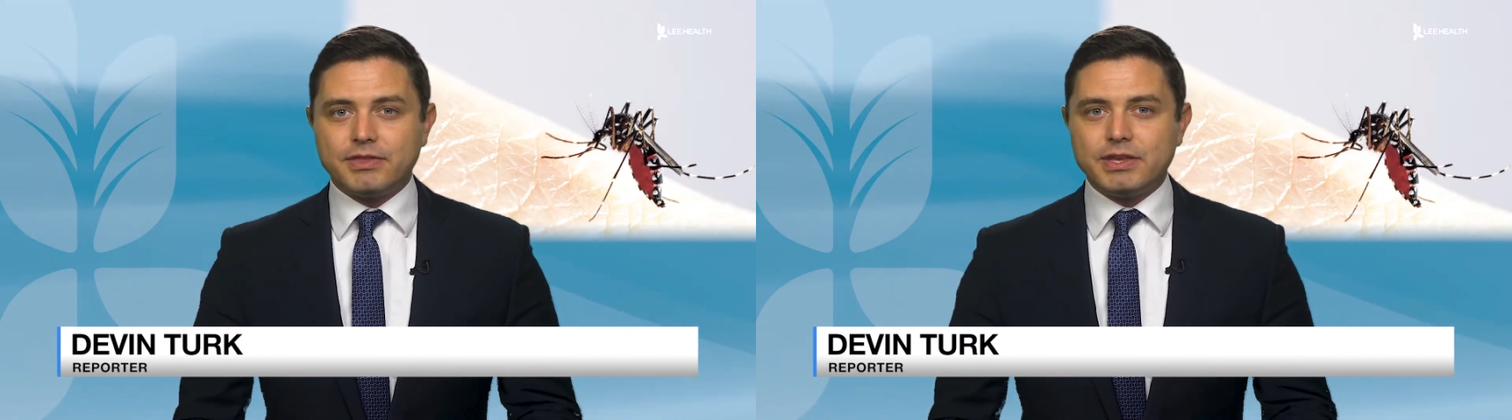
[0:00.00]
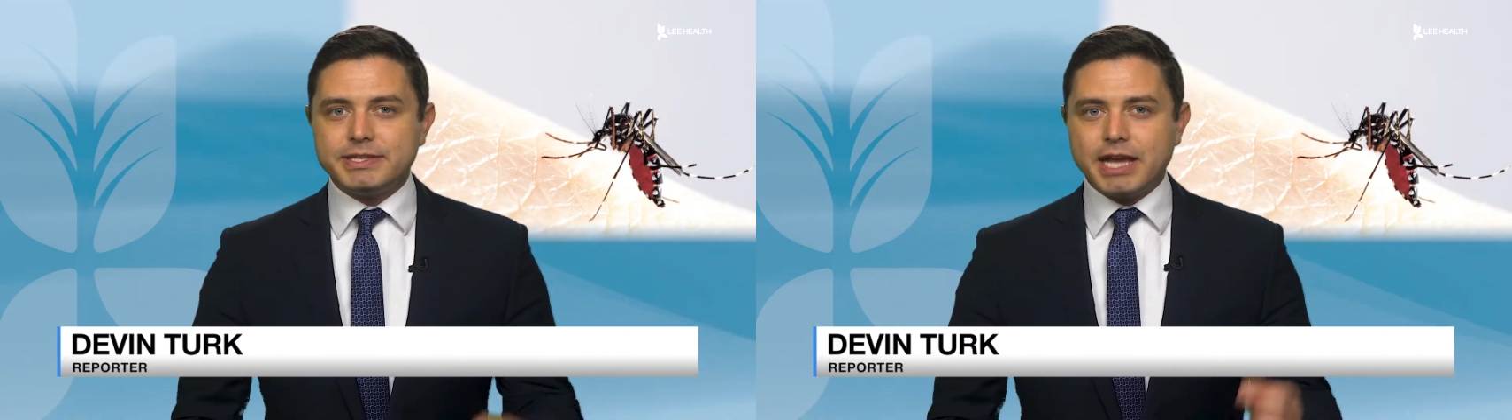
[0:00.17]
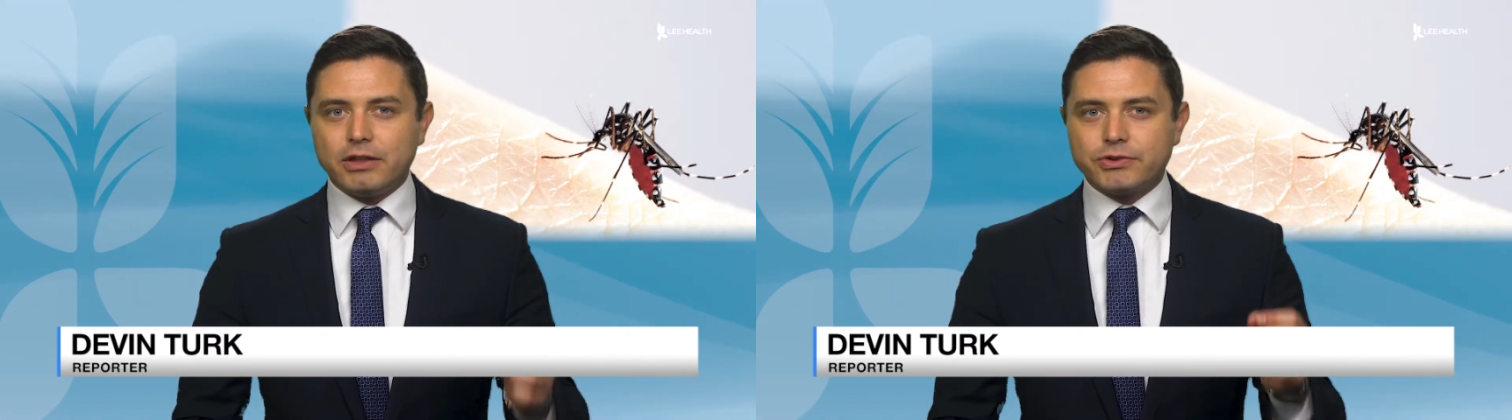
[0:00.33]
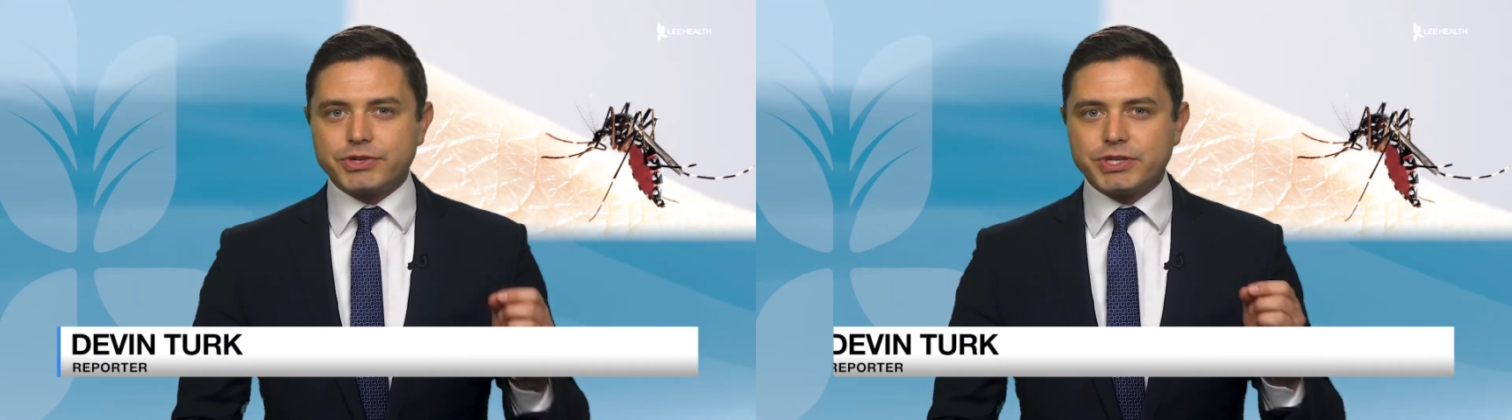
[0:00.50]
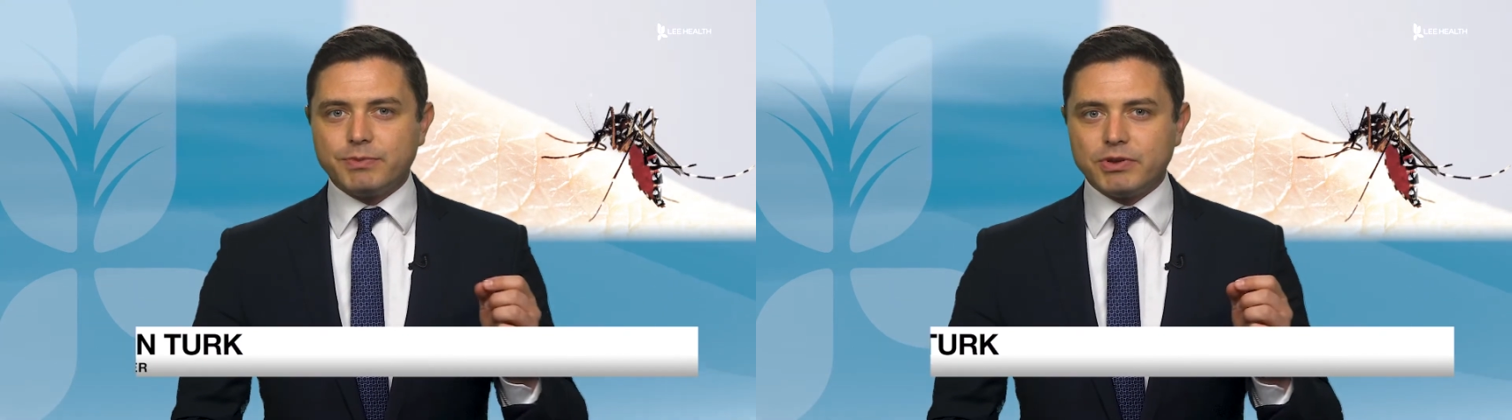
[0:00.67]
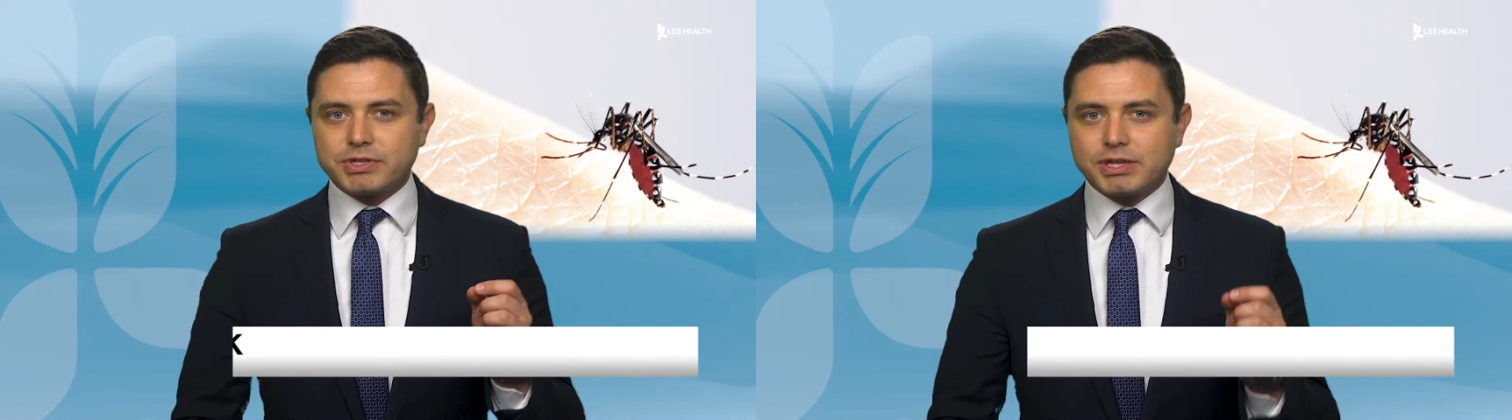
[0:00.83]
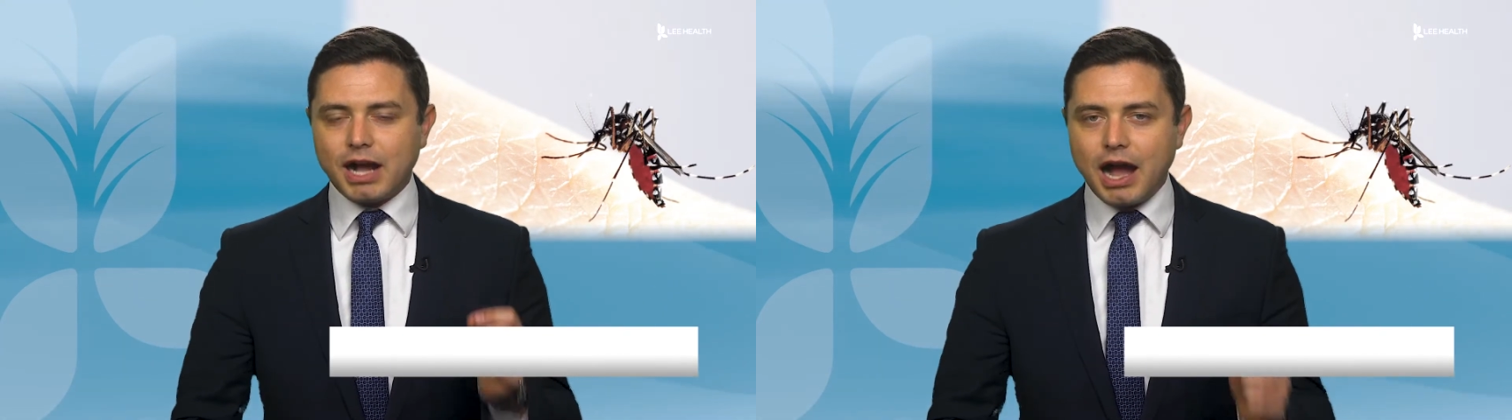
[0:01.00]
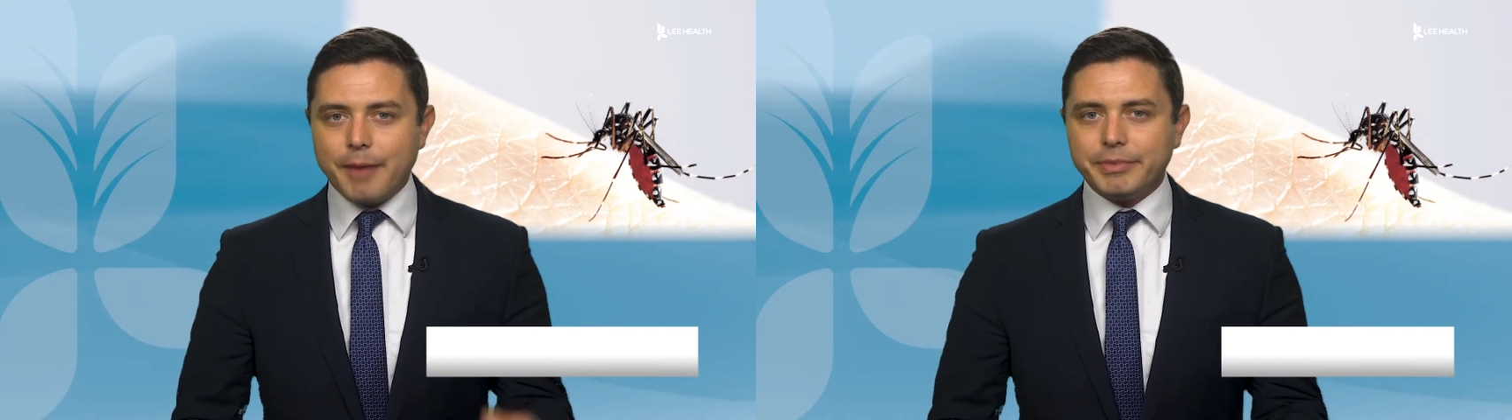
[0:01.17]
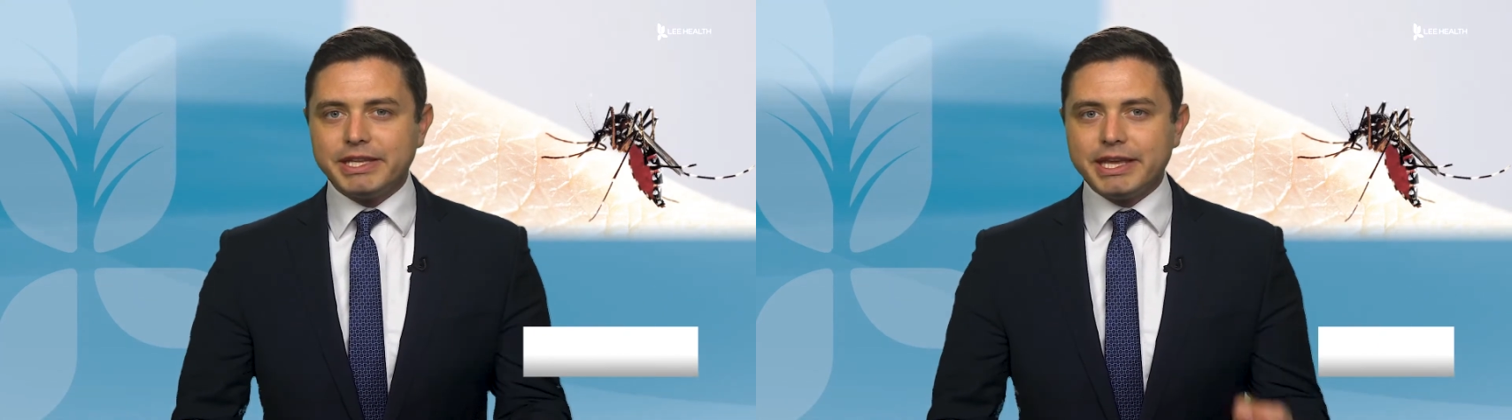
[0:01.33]
these allergies most
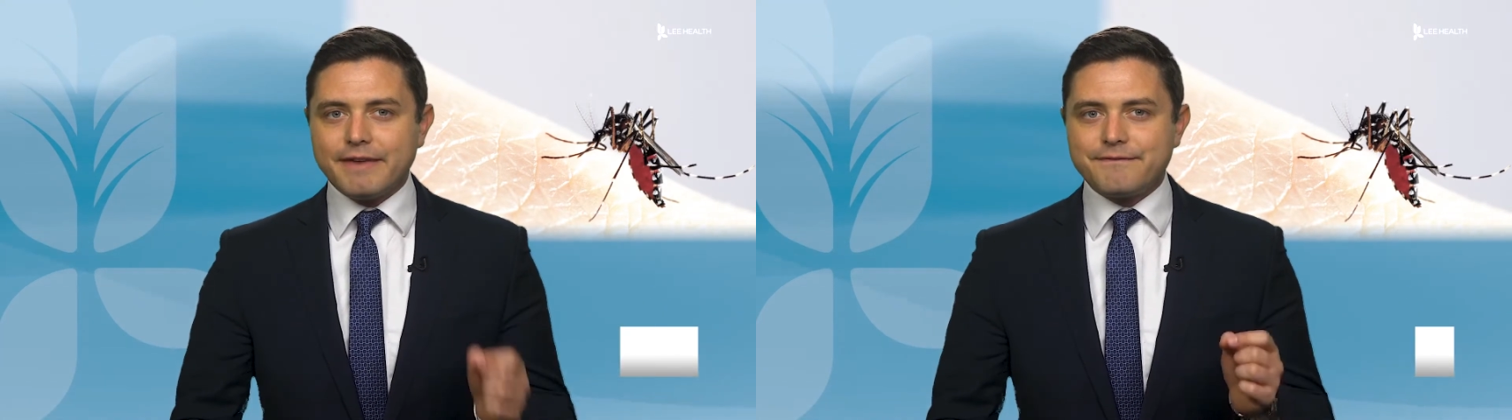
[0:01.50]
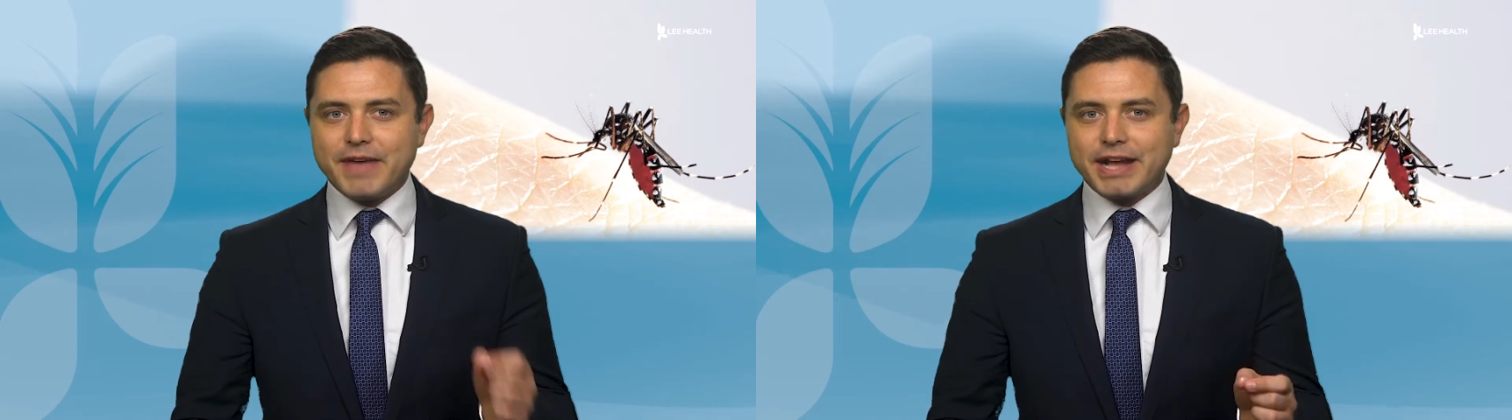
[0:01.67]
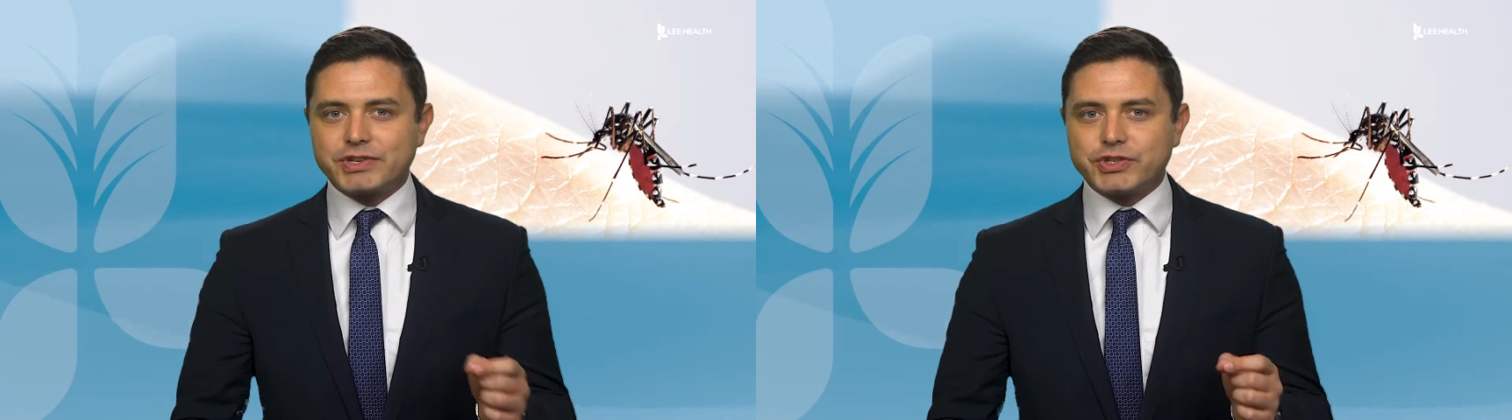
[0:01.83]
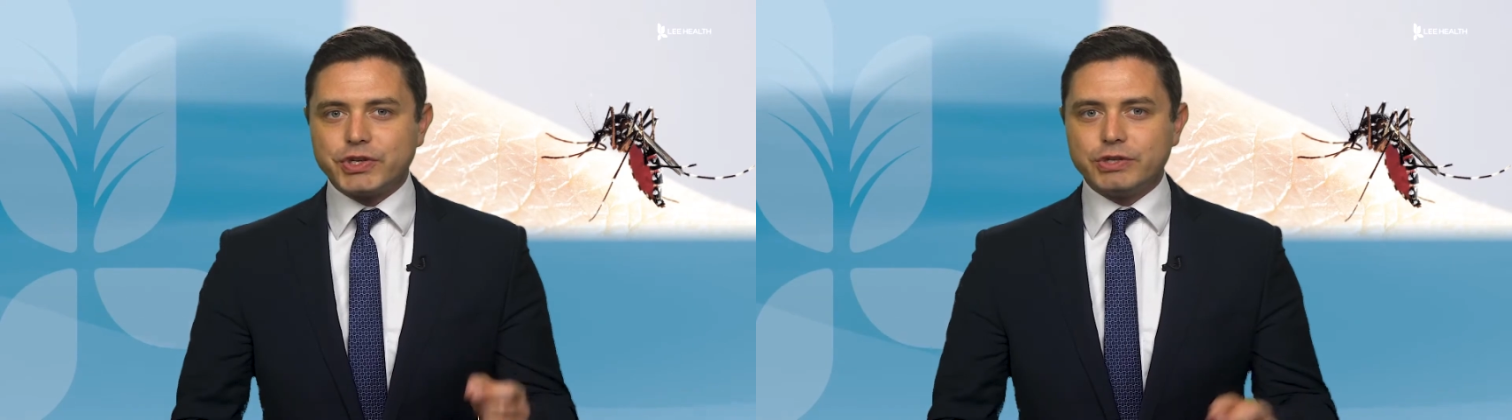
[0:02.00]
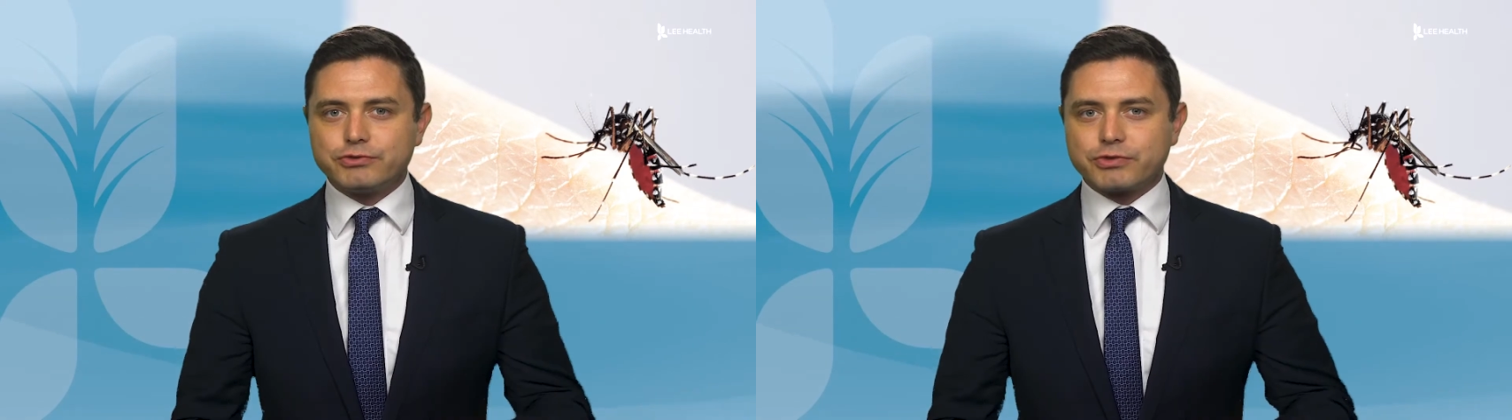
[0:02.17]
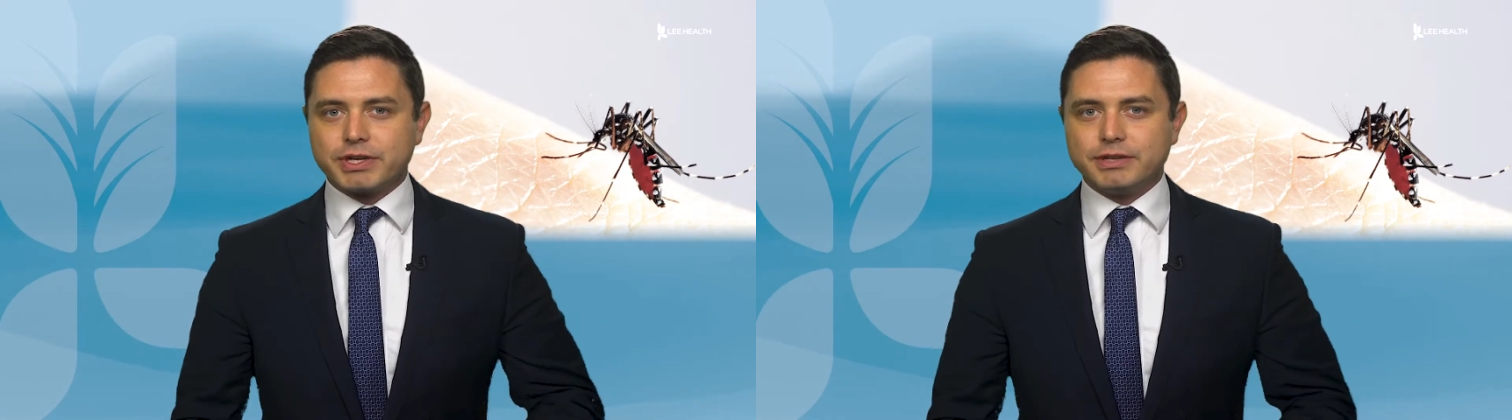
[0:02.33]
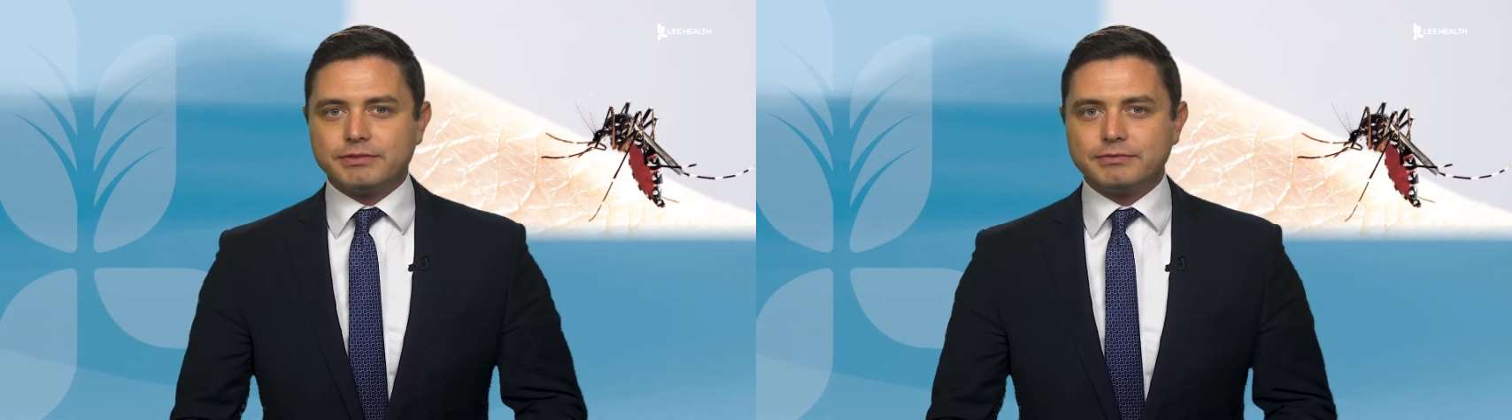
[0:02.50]
commonly affect children.